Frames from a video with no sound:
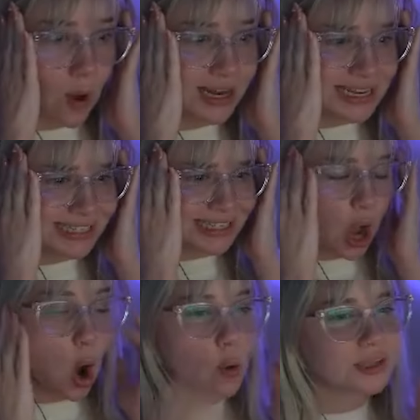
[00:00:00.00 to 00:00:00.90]
What is
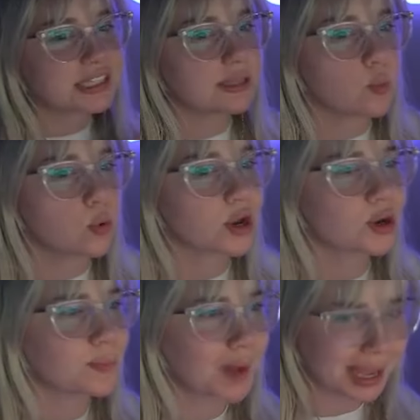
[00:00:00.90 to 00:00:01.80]
the... Oh, it's the
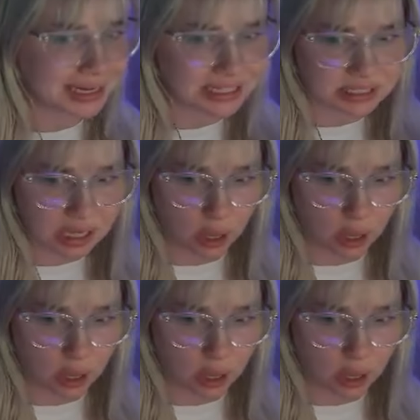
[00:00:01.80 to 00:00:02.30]
weird bind